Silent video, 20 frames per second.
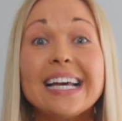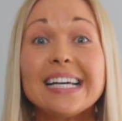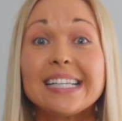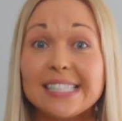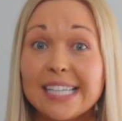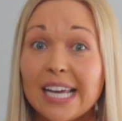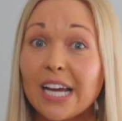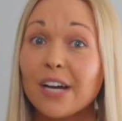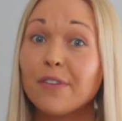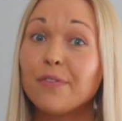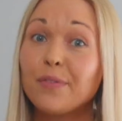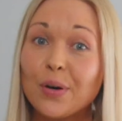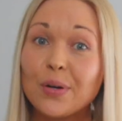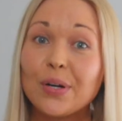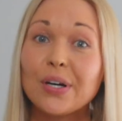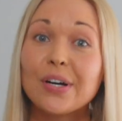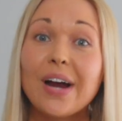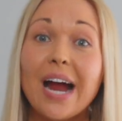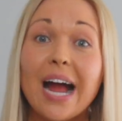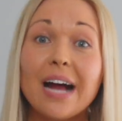Take a
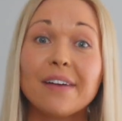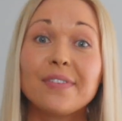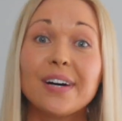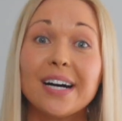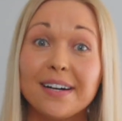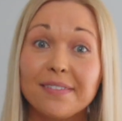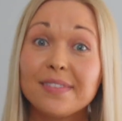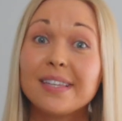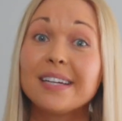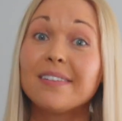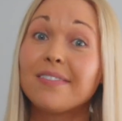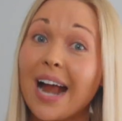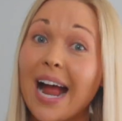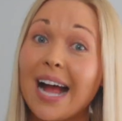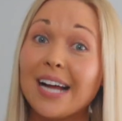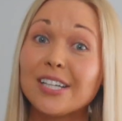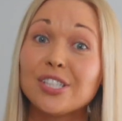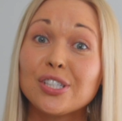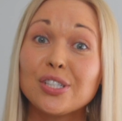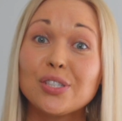photograph of the
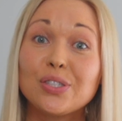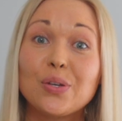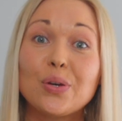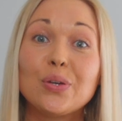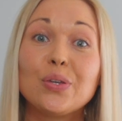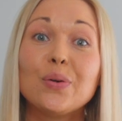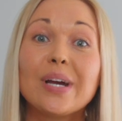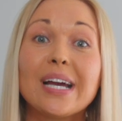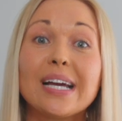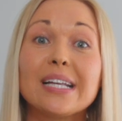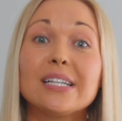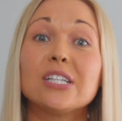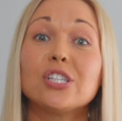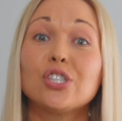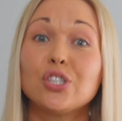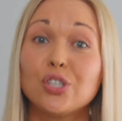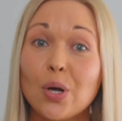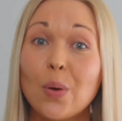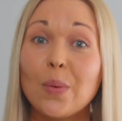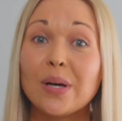rash so you can
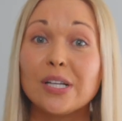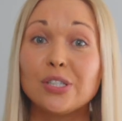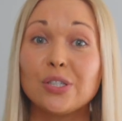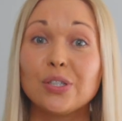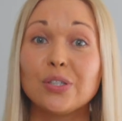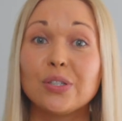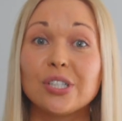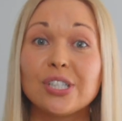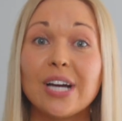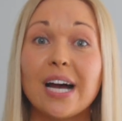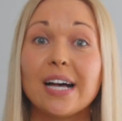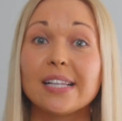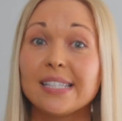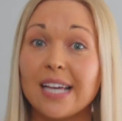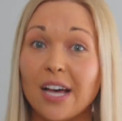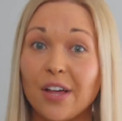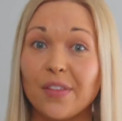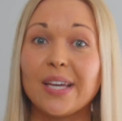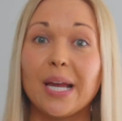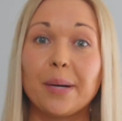show it to your child's
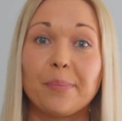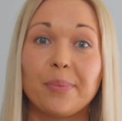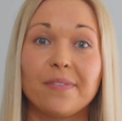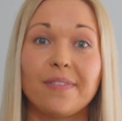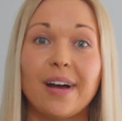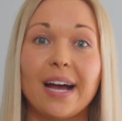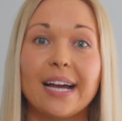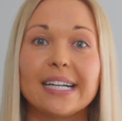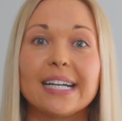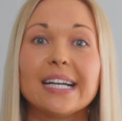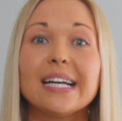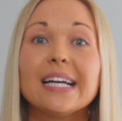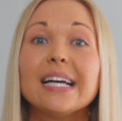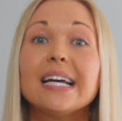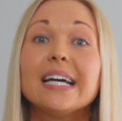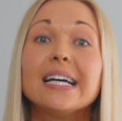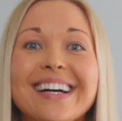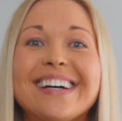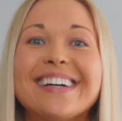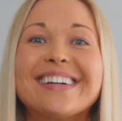healthcare provider.
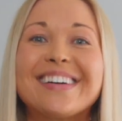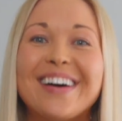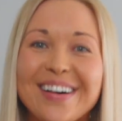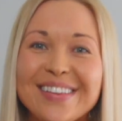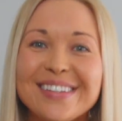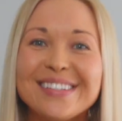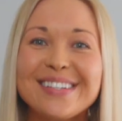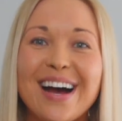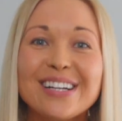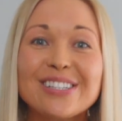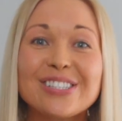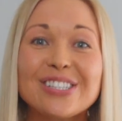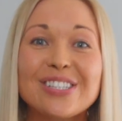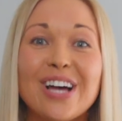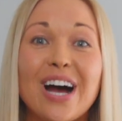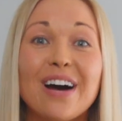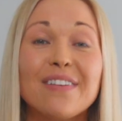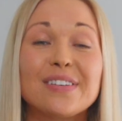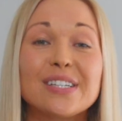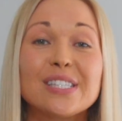Call the doctor's
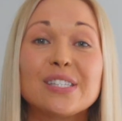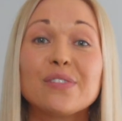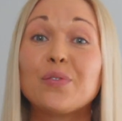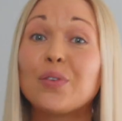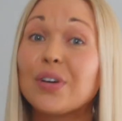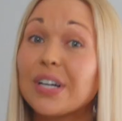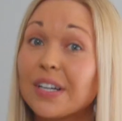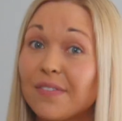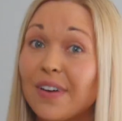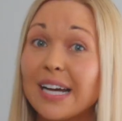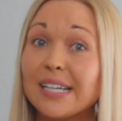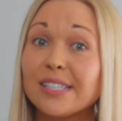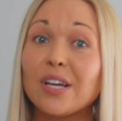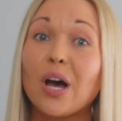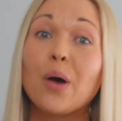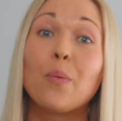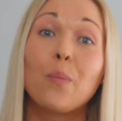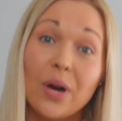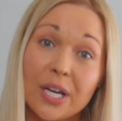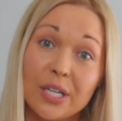office for advice
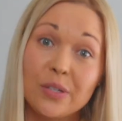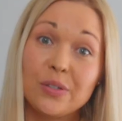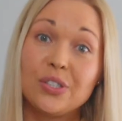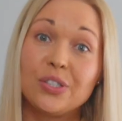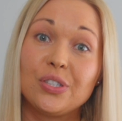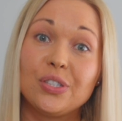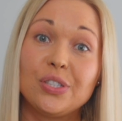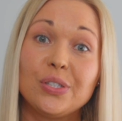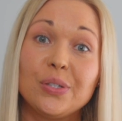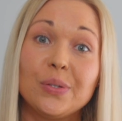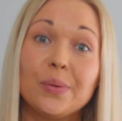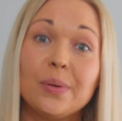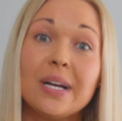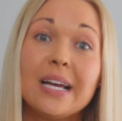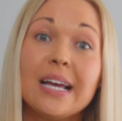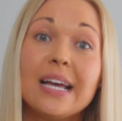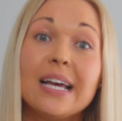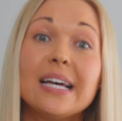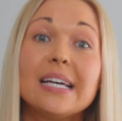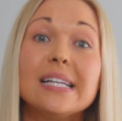on what you should do.
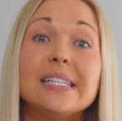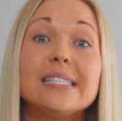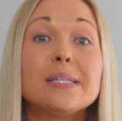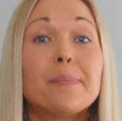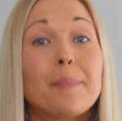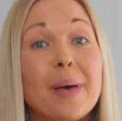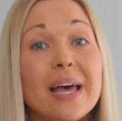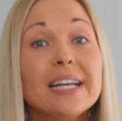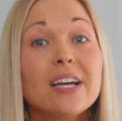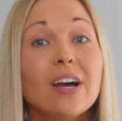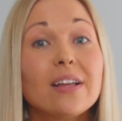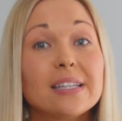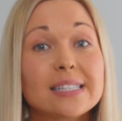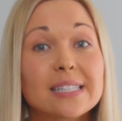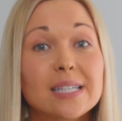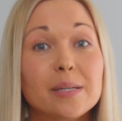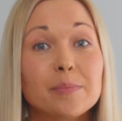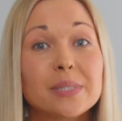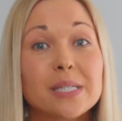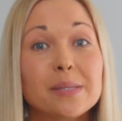Depending on the
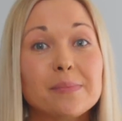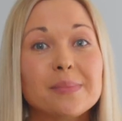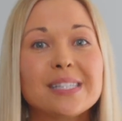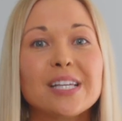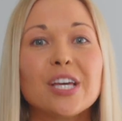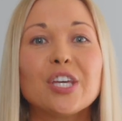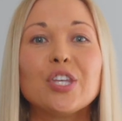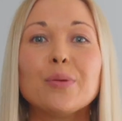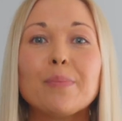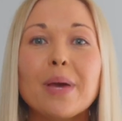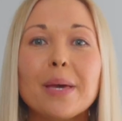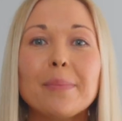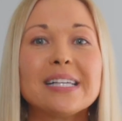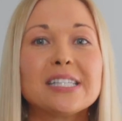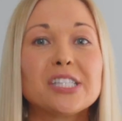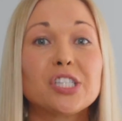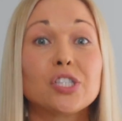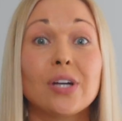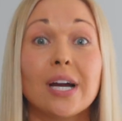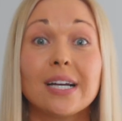symptoms, you may be
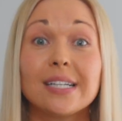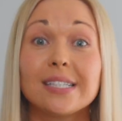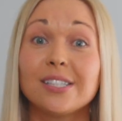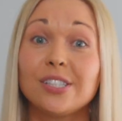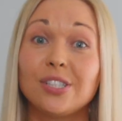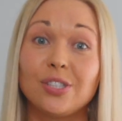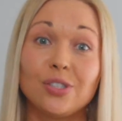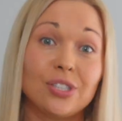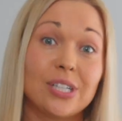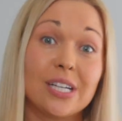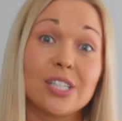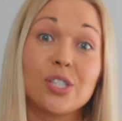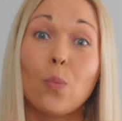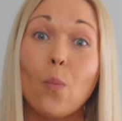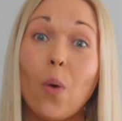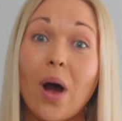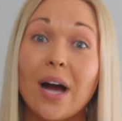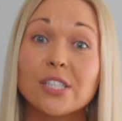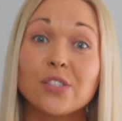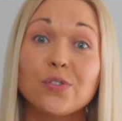instructed to just
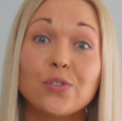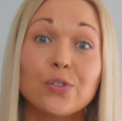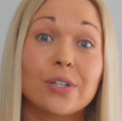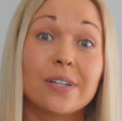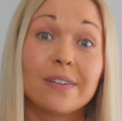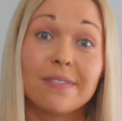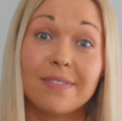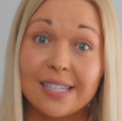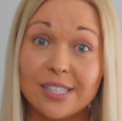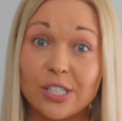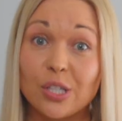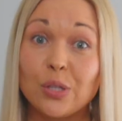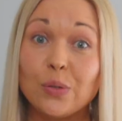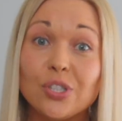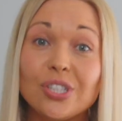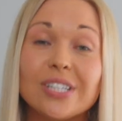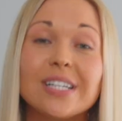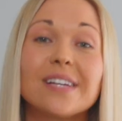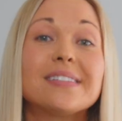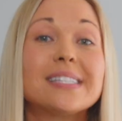watch for
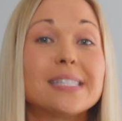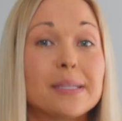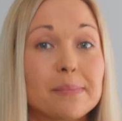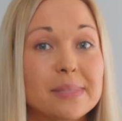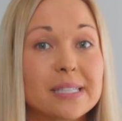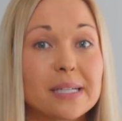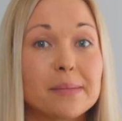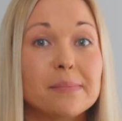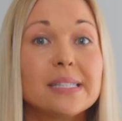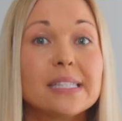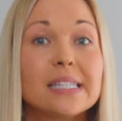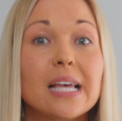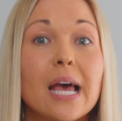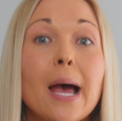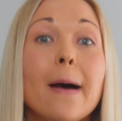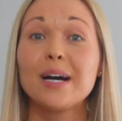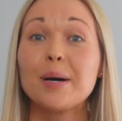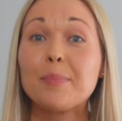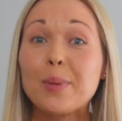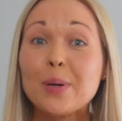resolution of symptoms.
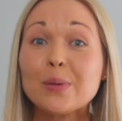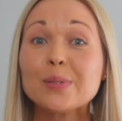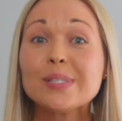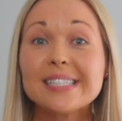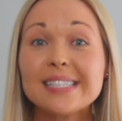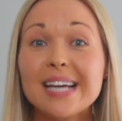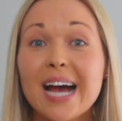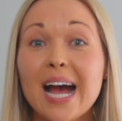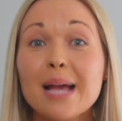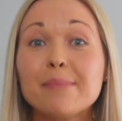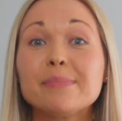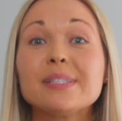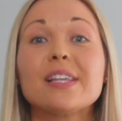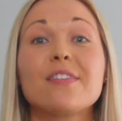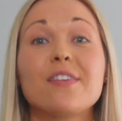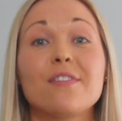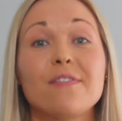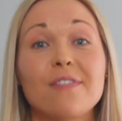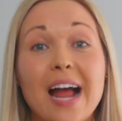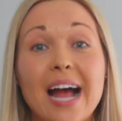Most times,
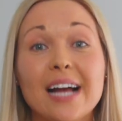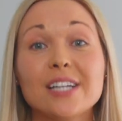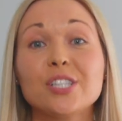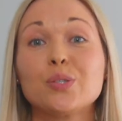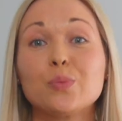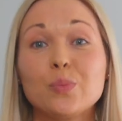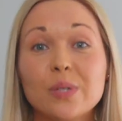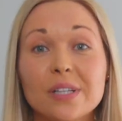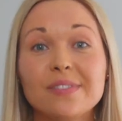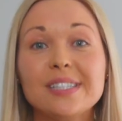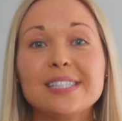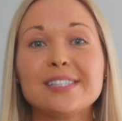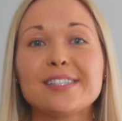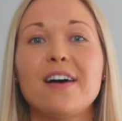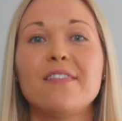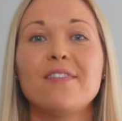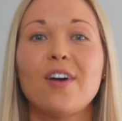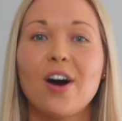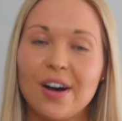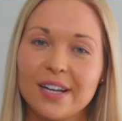the rash will
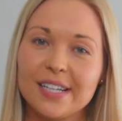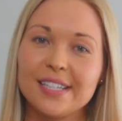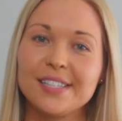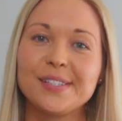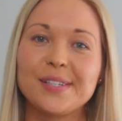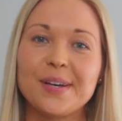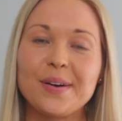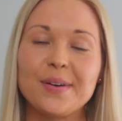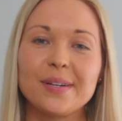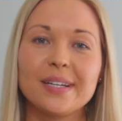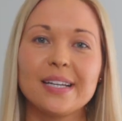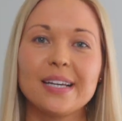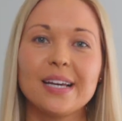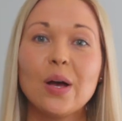resolve on its own.